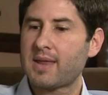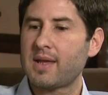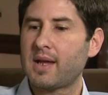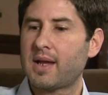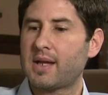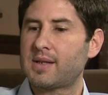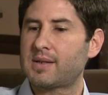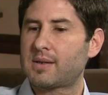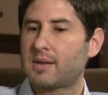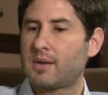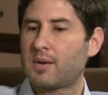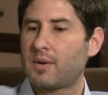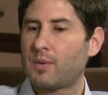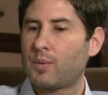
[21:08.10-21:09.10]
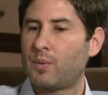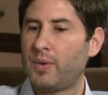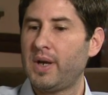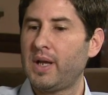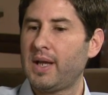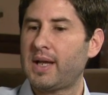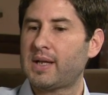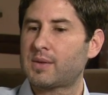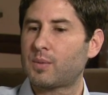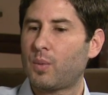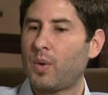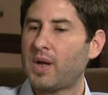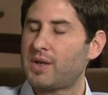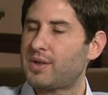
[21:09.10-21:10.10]
think it's really it's
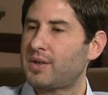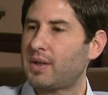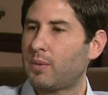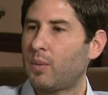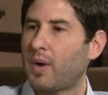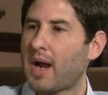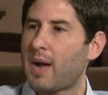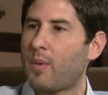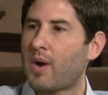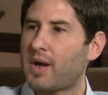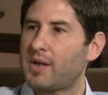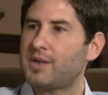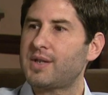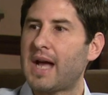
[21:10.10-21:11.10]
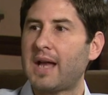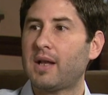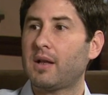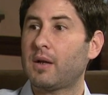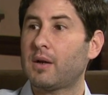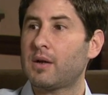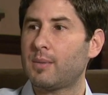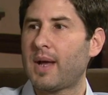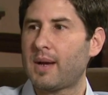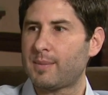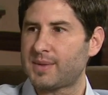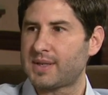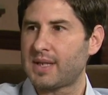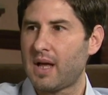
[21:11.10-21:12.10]
what sh- what i wanted shy to learn about
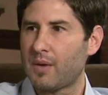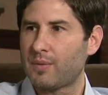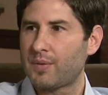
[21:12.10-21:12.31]
himself